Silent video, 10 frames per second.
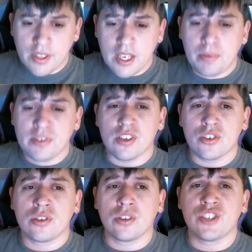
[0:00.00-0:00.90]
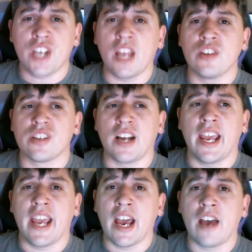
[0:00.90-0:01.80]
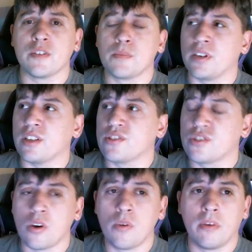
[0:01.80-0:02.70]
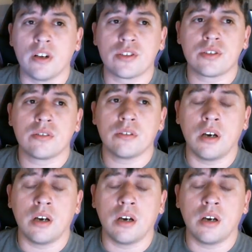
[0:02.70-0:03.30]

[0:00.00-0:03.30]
positional change that I have is putting so much